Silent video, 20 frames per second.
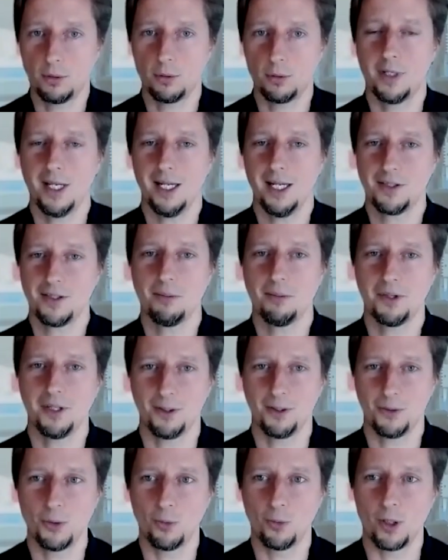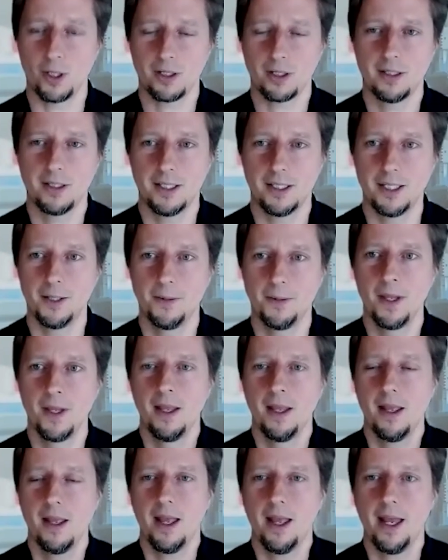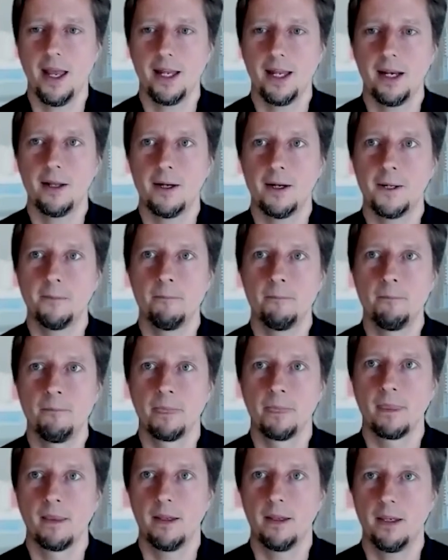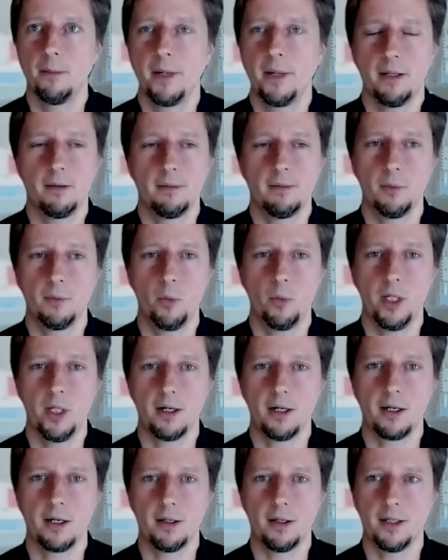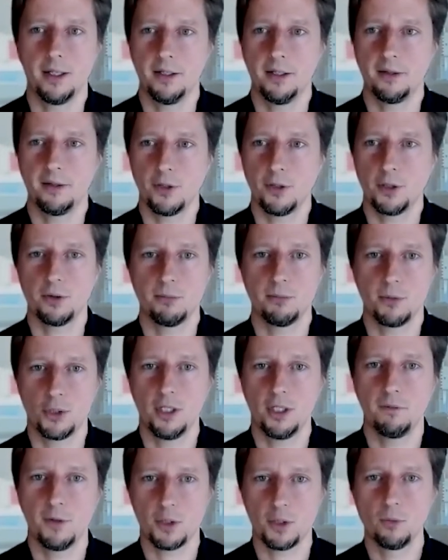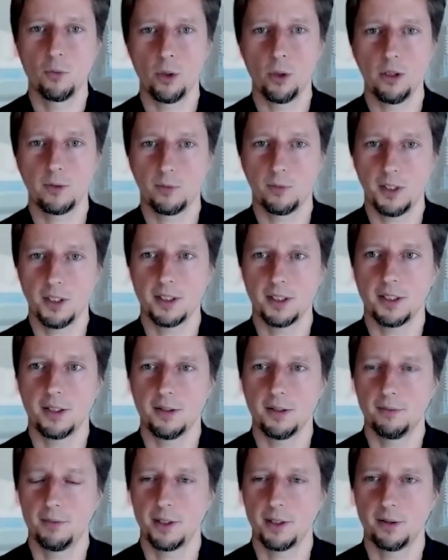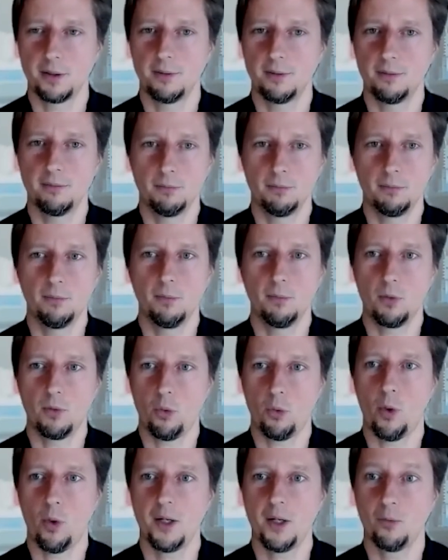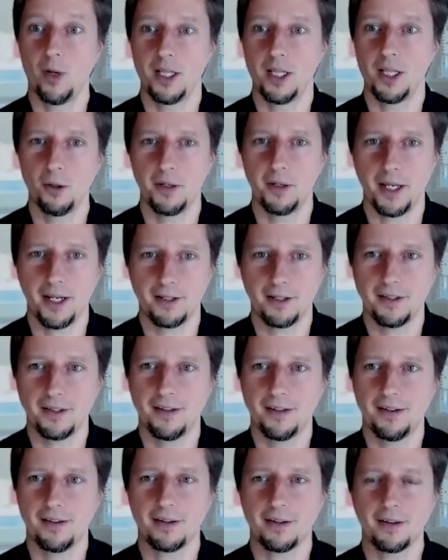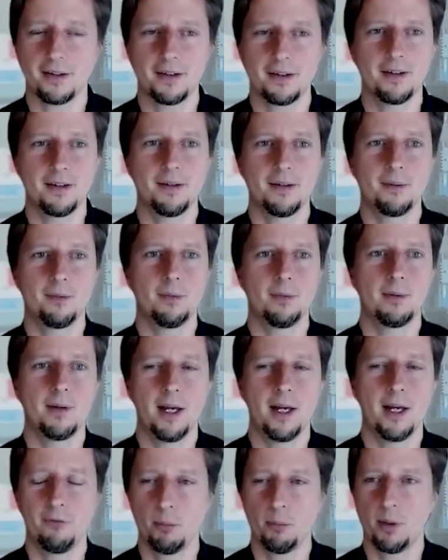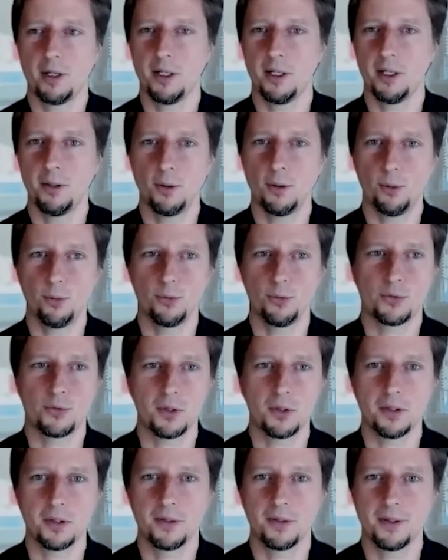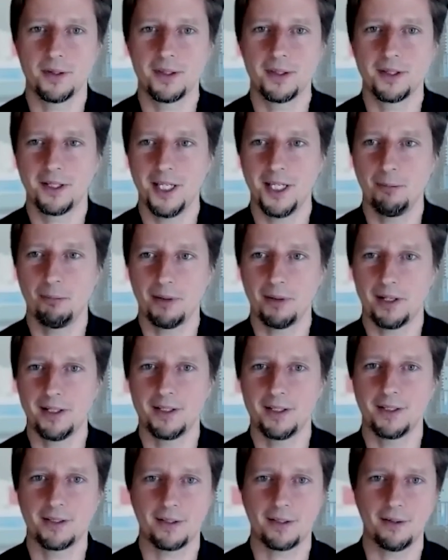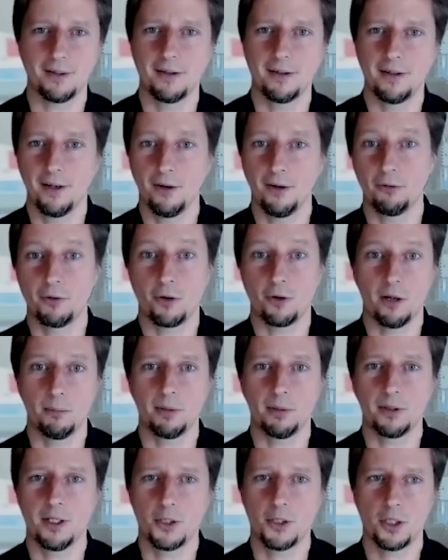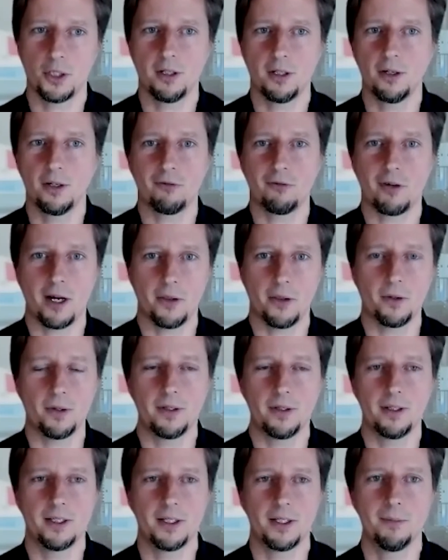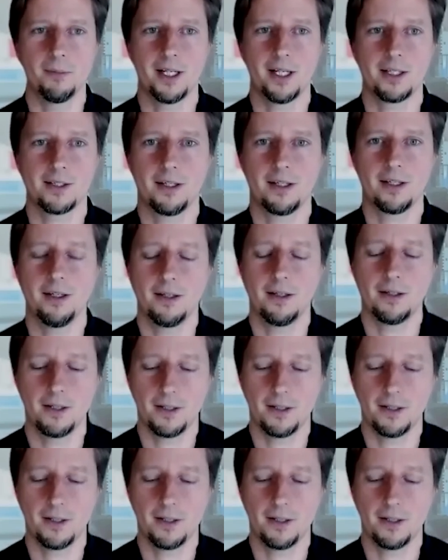get something to work. Yeah? And I mean, we are in the machine vision world. We are quite well connected. Everybody knows the key players of the competition and of other, like say,